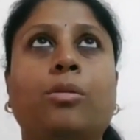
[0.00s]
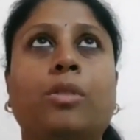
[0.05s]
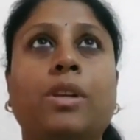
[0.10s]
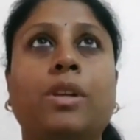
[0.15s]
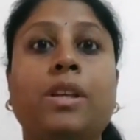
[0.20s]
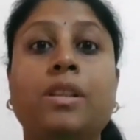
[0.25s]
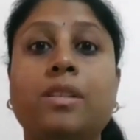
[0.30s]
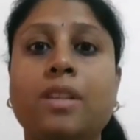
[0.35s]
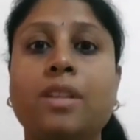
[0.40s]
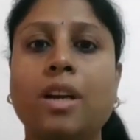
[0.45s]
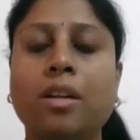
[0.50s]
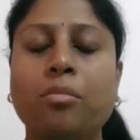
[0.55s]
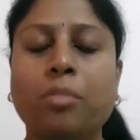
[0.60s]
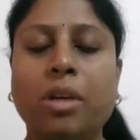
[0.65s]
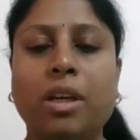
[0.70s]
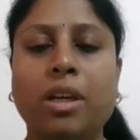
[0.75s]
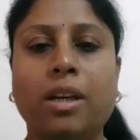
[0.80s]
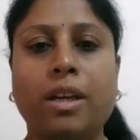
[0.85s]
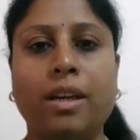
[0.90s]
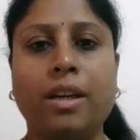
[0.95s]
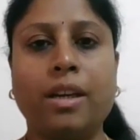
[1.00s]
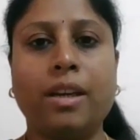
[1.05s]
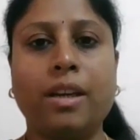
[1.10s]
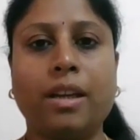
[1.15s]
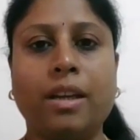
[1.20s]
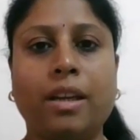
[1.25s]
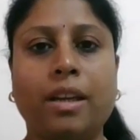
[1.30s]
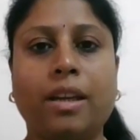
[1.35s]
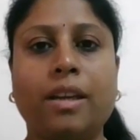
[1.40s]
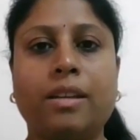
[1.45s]
restart my
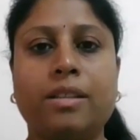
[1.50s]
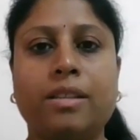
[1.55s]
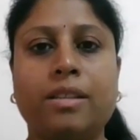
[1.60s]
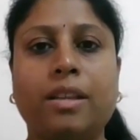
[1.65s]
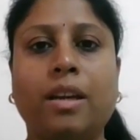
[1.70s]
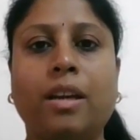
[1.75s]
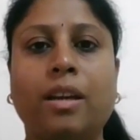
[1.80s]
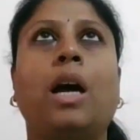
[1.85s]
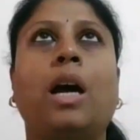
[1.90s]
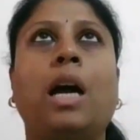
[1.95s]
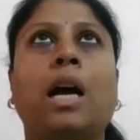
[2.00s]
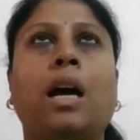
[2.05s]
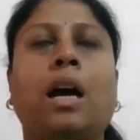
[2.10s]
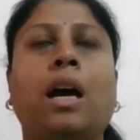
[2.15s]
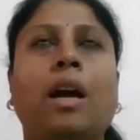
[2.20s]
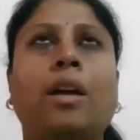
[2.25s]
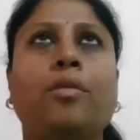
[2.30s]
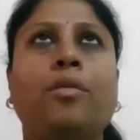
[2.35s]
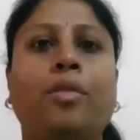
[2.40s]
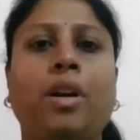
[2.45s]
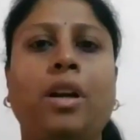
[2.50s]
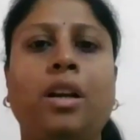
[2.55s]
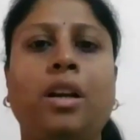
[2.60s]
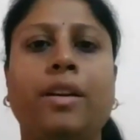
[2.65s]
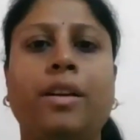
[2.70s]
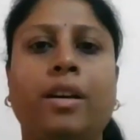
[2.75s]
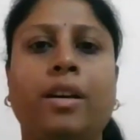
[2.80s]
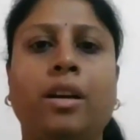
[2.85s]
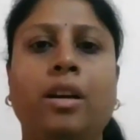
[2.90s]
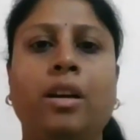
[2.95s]
career, I can say. I
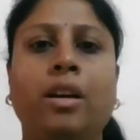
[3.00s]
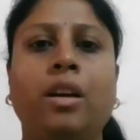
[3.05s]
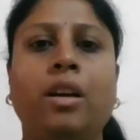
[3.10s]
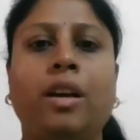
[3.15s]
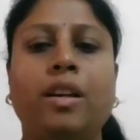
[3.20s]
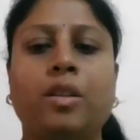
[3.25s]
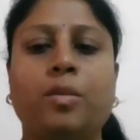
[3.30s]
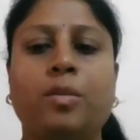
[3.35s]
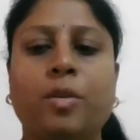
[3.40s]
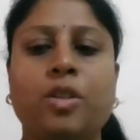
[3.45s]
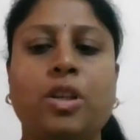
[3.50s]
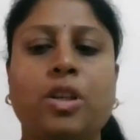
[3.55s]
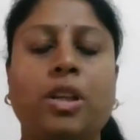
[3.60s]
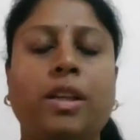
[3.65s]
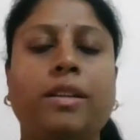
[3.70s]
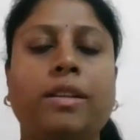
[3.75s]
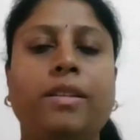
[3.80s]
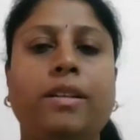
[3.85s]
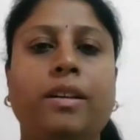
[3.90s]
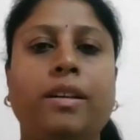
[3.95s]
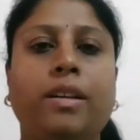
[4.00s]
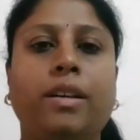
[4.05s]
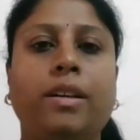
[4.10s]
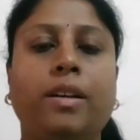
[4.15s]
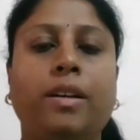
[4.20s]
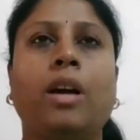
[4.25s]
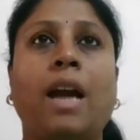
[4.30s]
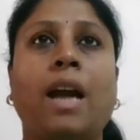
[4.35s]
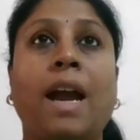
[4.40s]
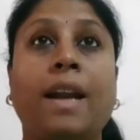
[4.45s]
felt especially
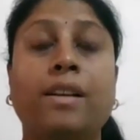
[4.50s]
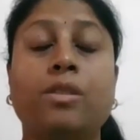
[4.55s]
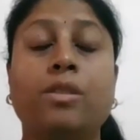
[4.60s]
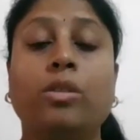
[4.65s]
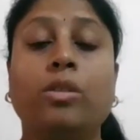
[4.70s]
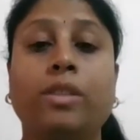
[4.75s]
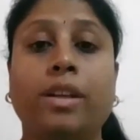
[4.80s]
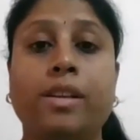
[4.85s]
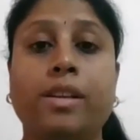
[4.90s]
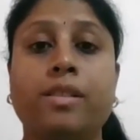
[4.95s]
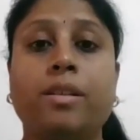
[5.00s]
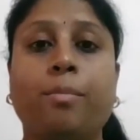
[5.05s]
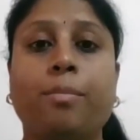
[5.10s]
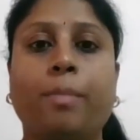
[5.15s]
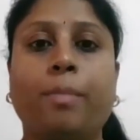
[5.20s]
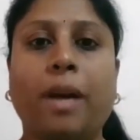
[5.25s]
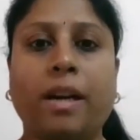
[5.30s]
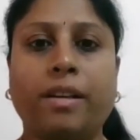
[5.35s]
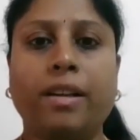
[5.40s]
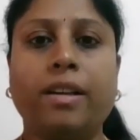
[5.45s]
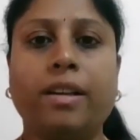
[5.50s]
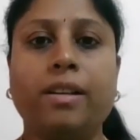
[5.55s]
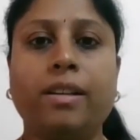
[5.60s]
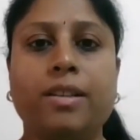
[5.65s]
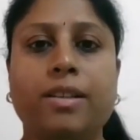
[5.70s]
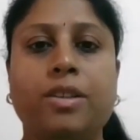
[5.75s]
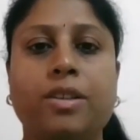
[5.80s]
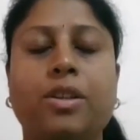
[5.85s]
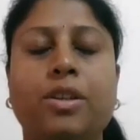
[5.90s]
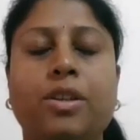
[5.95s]
the hands-on, that is the practical
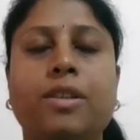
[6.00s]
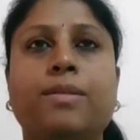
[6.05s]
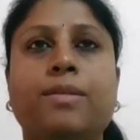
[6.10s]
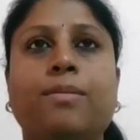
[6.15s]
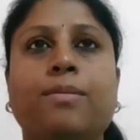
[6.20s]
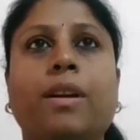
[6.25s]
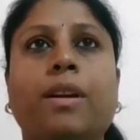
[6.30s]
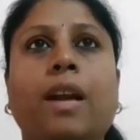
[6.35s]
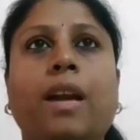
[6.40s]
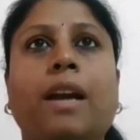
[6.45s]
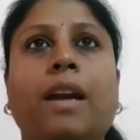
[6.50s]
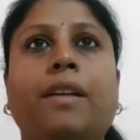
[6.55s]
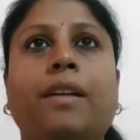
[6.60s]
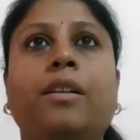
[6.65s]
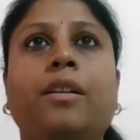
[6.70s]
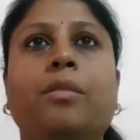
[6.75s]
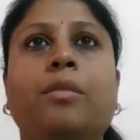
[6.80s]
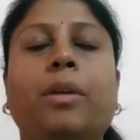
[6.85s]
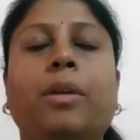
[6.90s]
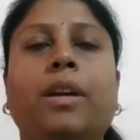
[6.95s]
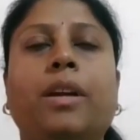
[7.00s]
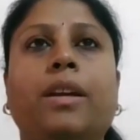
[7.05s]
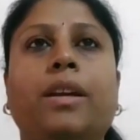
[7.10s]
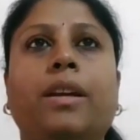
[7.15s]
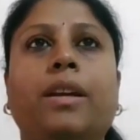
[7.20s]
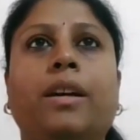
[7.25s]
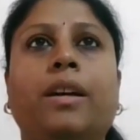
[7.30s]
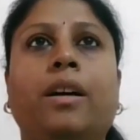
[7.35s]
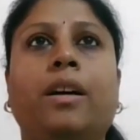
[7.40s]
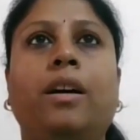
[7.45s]
sessions, were handled
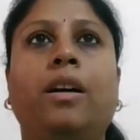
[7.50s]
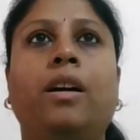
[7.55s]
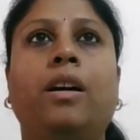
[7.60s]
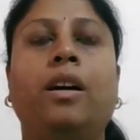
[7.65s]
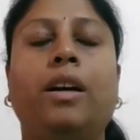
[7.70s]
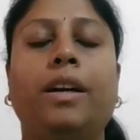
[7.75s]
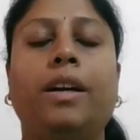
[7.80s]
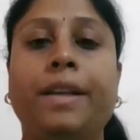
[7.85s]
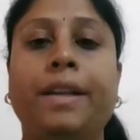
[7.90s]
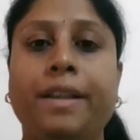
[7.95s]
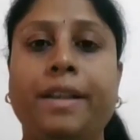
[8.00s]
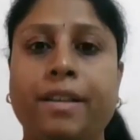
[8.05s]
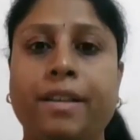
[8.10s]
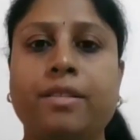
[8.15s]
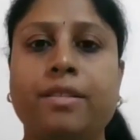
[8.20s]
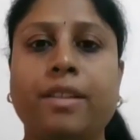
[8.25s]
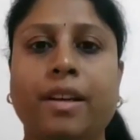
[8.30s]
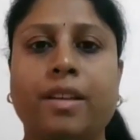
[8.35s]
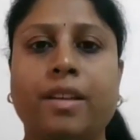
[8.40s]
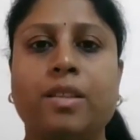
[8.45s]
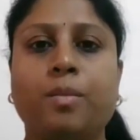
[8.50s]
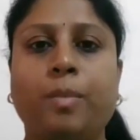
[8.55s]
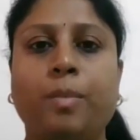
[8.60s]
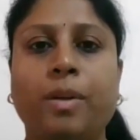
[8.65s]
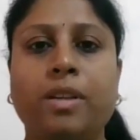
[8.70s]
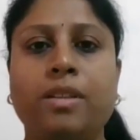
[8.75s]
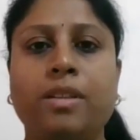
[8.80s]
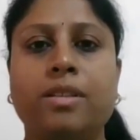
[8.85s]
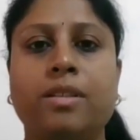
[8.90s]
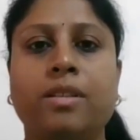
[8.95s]
by industry
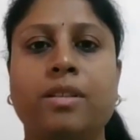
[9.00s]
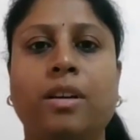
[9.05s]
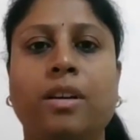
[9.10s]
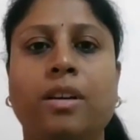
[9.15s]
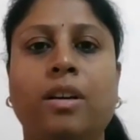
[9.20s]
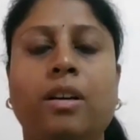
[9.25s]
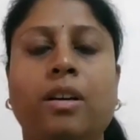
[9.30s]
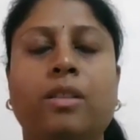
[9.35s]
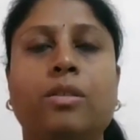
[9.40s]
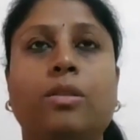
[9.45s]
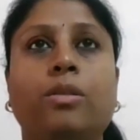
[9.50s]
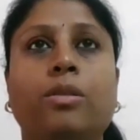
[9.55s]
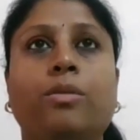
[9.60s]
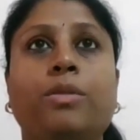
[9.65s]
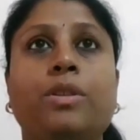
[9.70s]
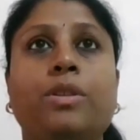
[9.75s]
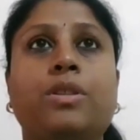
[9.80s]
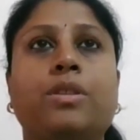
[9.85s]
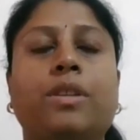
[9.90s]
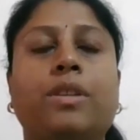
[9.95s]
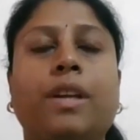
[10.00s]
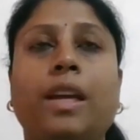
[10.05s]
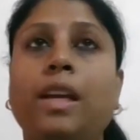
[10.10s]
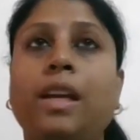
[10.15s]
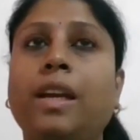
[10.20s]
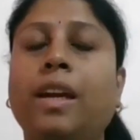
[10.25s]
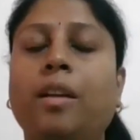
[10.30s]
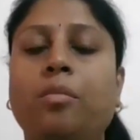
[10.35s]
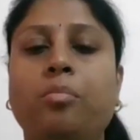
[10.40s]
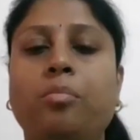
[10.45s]
experts, which
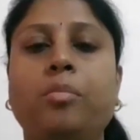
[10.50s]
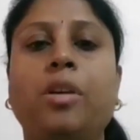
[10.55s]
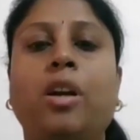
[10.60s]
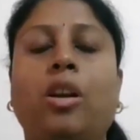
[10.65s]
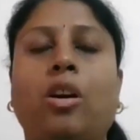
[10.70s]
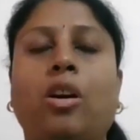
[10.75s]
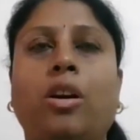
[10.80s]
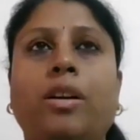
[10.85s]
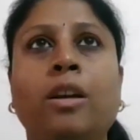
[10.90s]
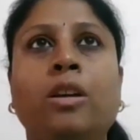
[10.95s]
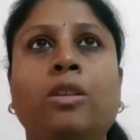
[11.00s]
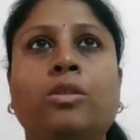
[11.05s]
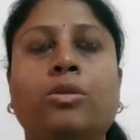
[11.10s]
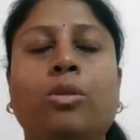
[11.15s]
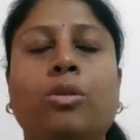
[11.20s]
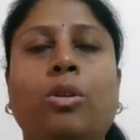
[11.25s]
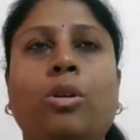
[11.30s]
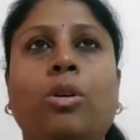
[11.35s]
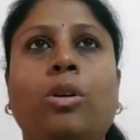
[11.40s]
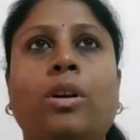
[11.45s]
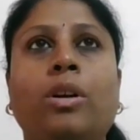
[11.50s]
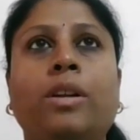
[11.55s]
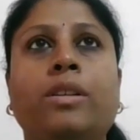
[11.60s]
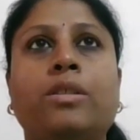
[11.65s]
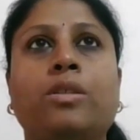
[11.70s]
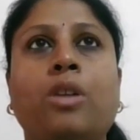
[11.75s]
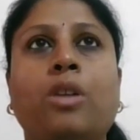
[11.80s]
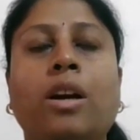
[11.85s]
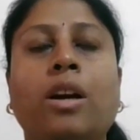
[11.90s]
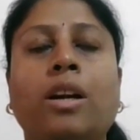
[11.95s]
really helped me a lot. So
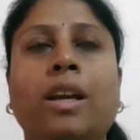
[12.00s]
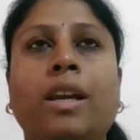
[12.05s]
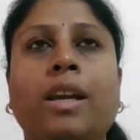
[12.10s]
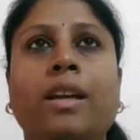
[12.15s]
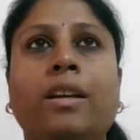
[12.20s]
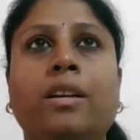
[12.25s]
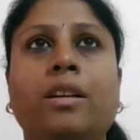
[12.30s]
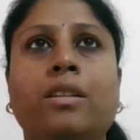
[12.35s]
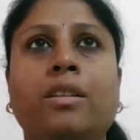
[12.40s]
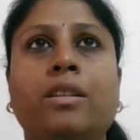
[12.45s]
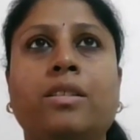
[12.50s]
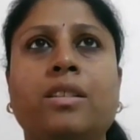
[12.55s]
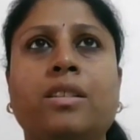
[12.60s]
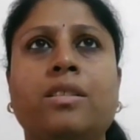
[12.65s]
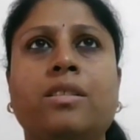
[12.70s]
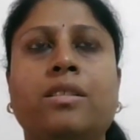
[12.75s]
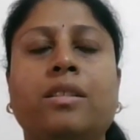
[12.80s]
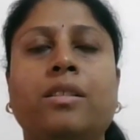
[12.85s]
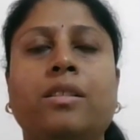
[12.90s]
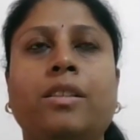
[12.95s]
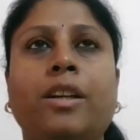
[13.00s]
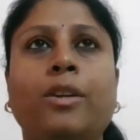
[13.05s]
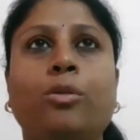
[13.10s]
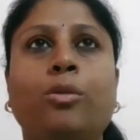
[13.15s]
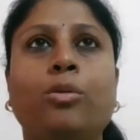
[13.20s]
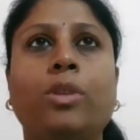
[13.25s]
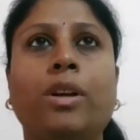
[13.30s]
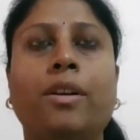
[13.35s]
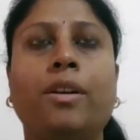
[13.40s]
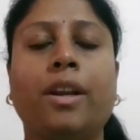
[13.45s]
it's not like they
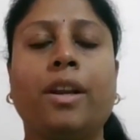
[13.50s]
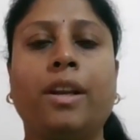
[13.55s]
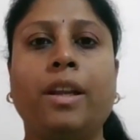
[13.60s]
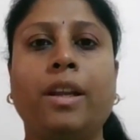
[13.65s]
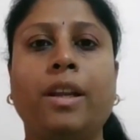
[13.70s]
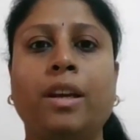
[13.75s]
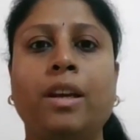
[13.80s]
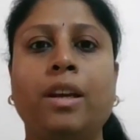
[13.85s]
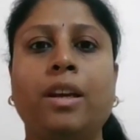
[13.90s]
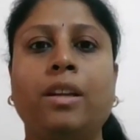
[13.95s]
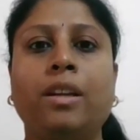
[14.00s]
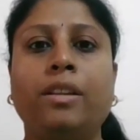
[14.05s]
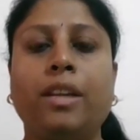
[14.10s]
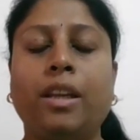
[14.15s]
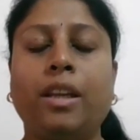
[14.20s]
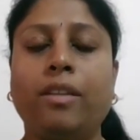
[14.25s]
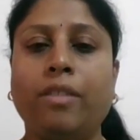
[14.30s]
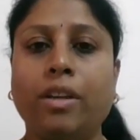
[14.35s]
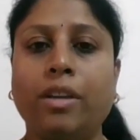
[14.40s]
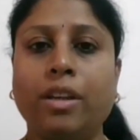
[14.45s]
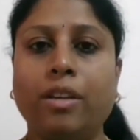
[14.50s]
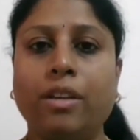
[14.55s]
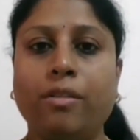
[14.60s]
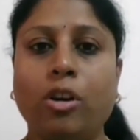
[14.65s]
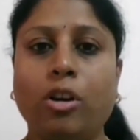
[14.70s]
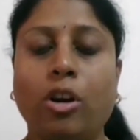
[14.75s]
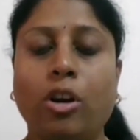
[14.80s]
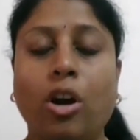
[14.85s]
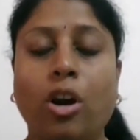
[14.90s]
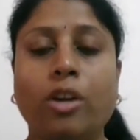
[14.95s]
do the training. They even give
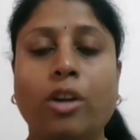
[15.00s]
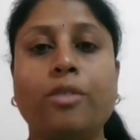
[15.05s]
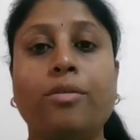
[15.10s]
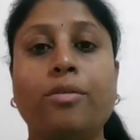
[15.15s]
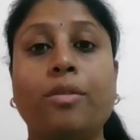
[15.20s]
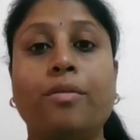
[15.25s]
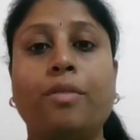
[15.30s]
you a lot of